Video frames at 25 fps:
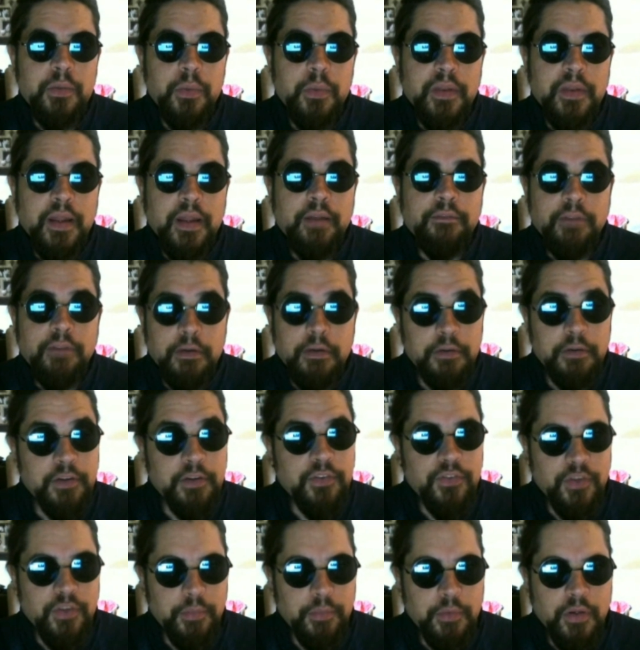with a very
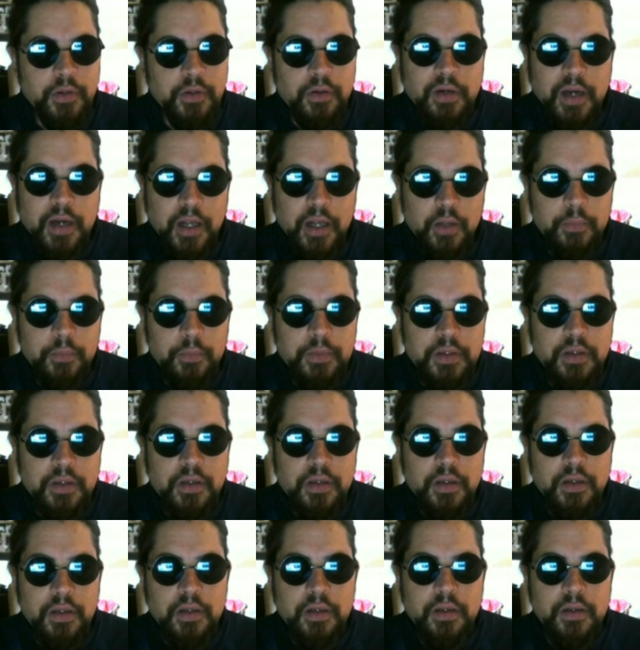similar helmet.
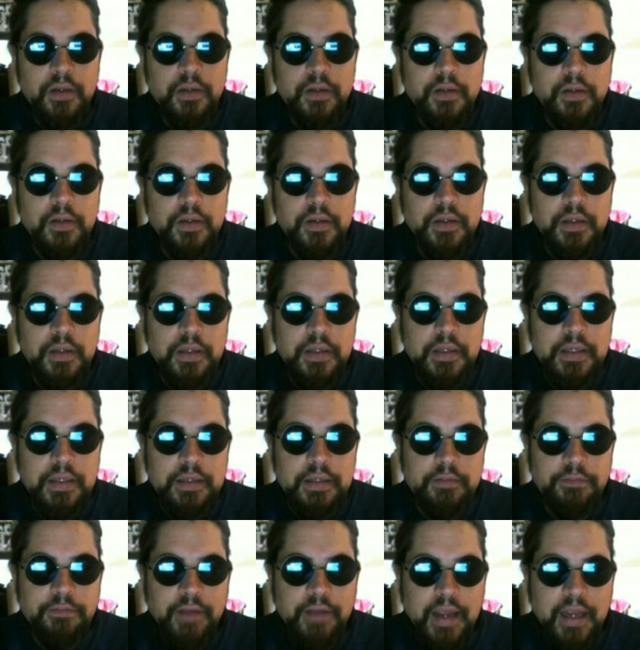
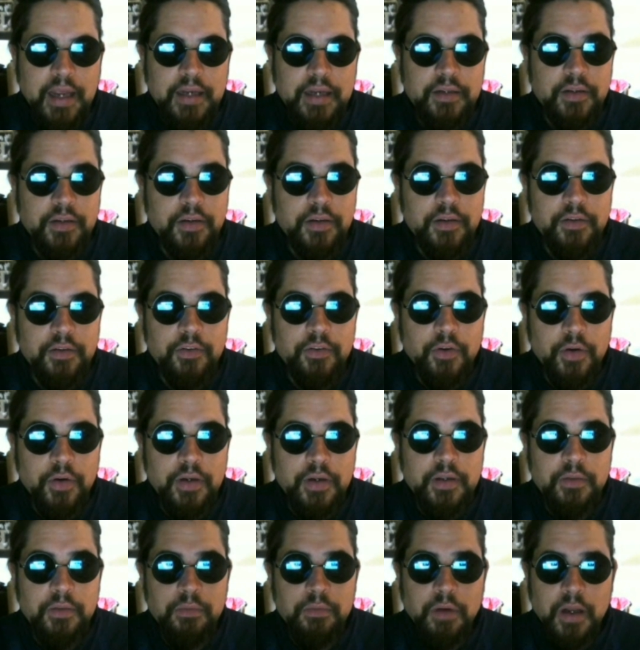In fact,
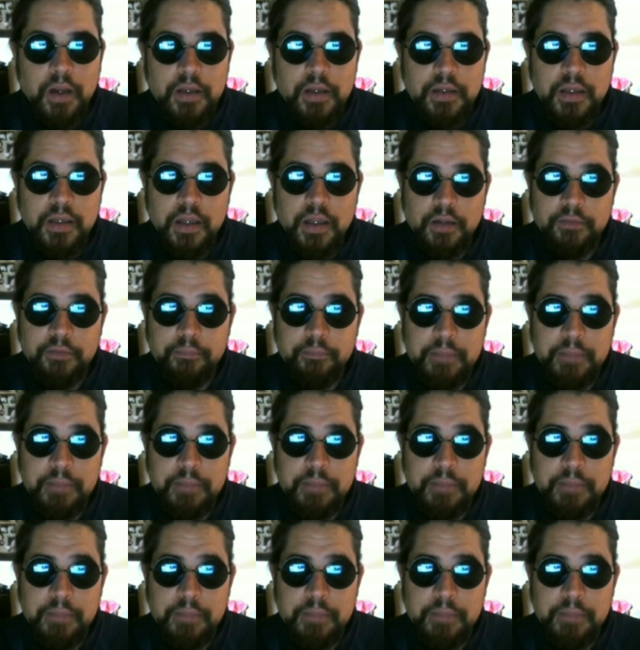during the run of